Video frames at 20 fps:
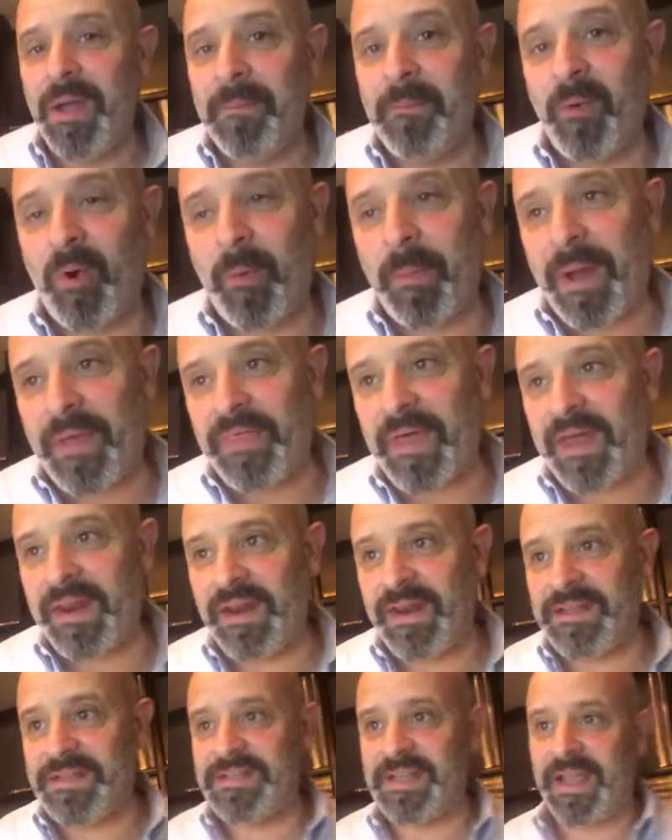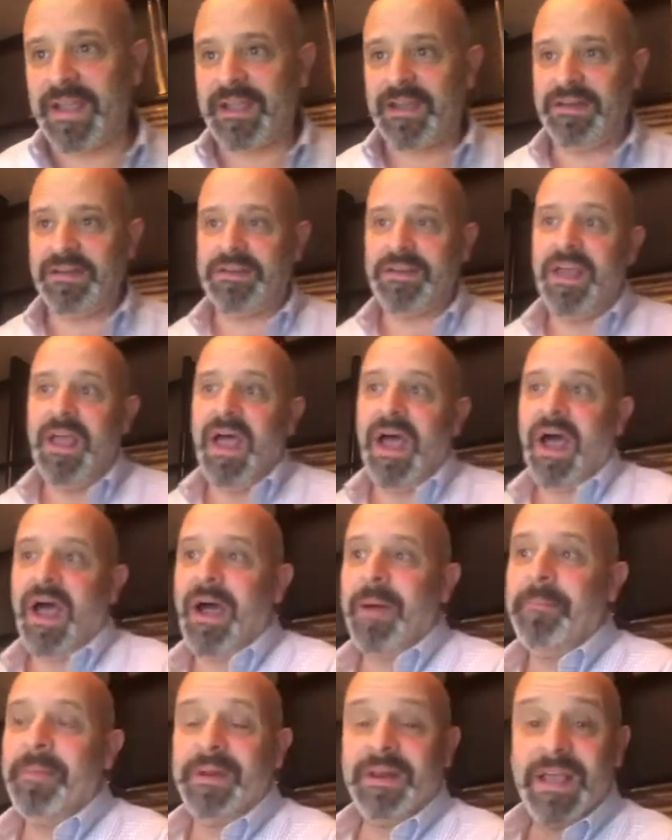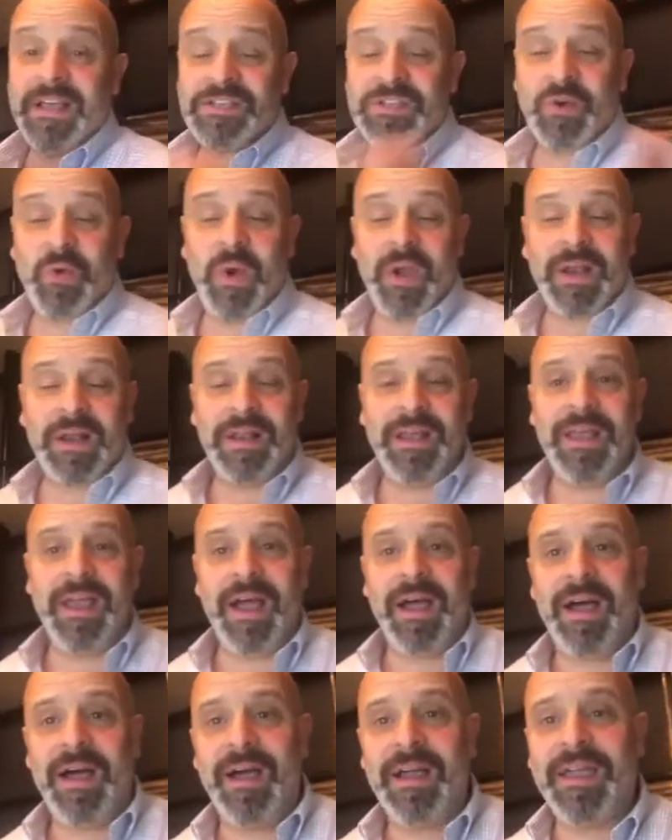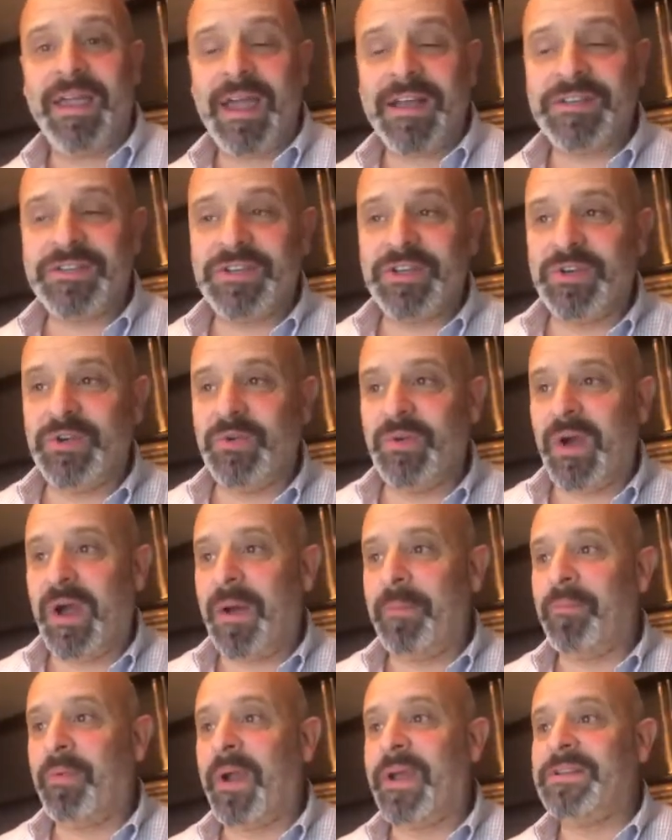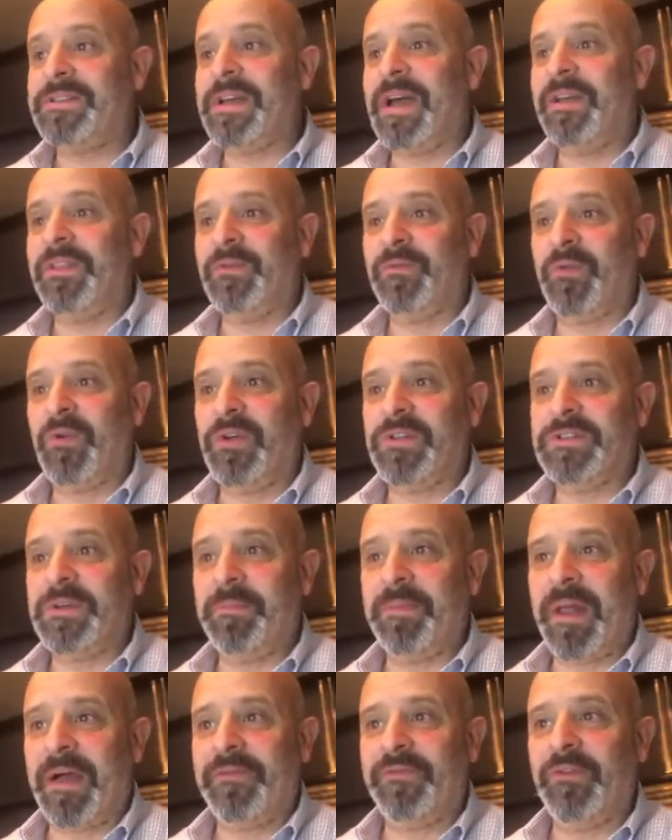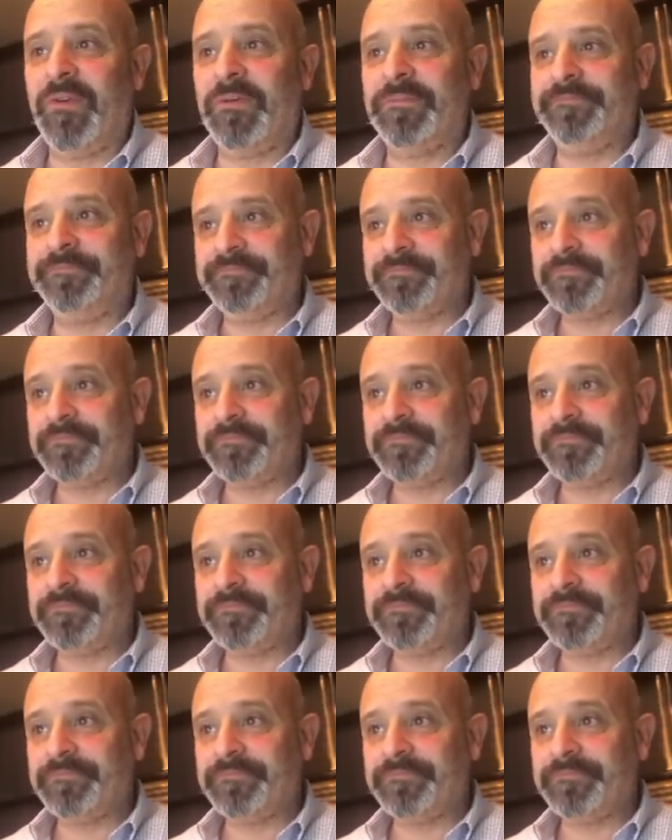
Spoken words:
more about that in a second. But let's quickly get to break down the Royaltie platform.